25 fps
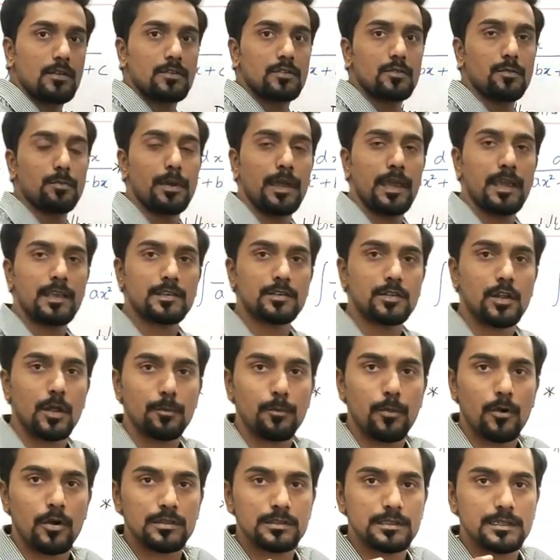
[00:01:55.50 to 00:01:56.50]
So based
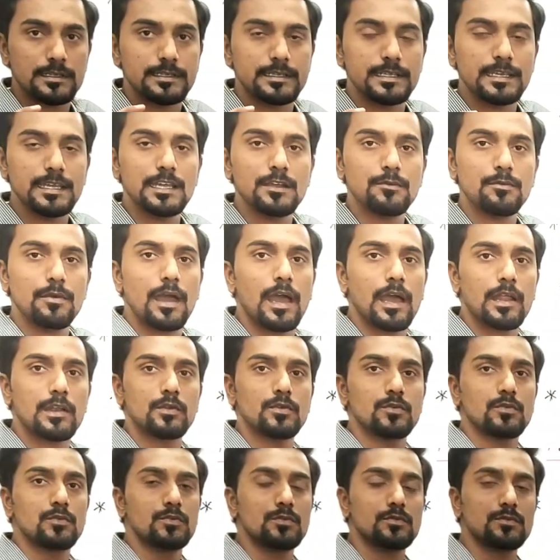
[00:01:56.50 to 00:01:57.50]
upon the d
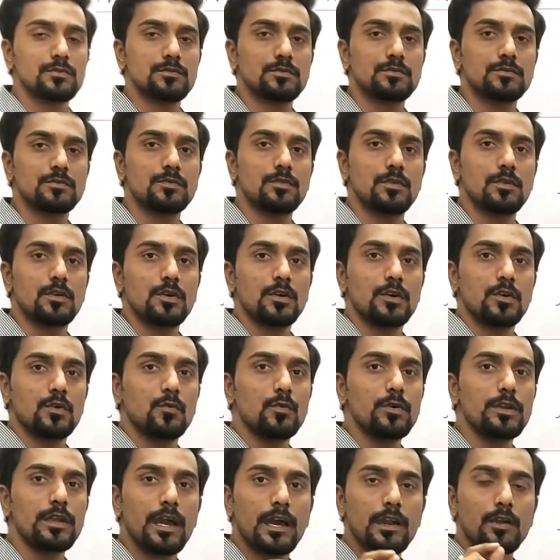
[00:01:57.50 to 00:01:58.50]
value,
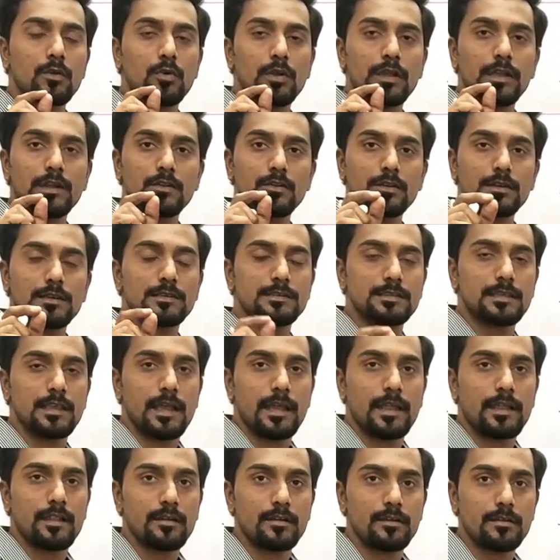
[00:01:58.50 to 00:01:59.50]
we are going to
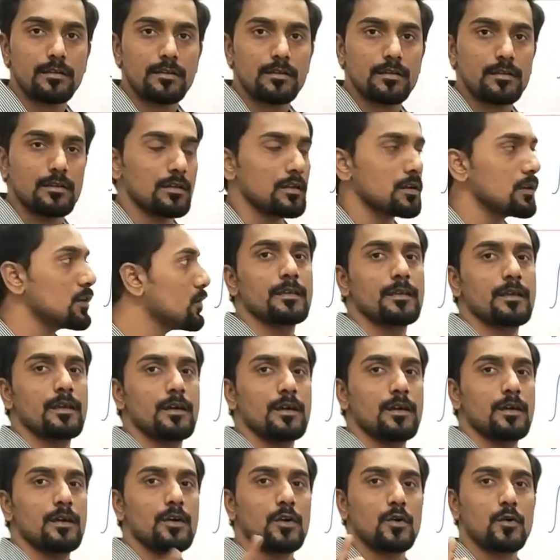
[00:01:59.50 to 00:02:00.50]
decide
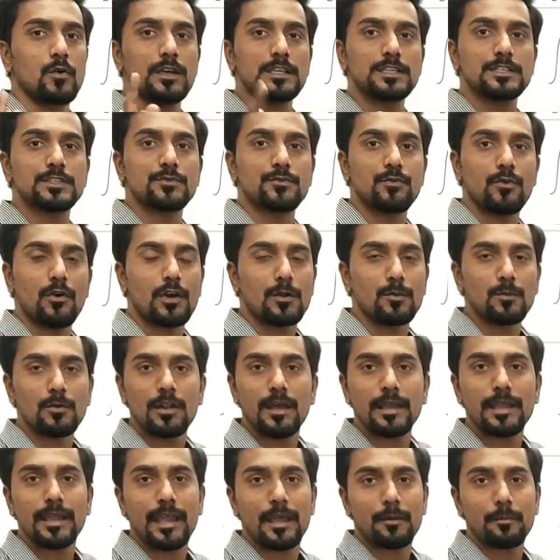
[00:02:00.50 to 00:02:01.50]
which
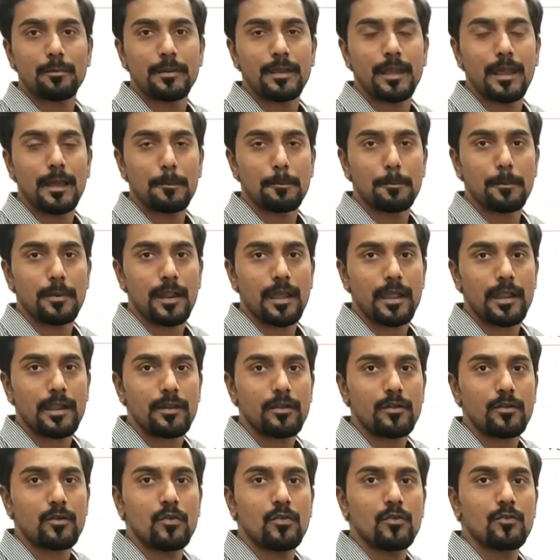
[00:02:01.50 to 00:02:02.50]
formula can be
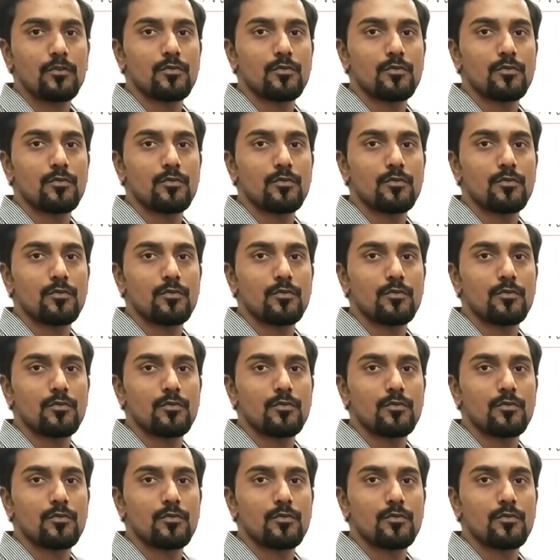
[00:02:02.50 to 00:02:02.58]
applied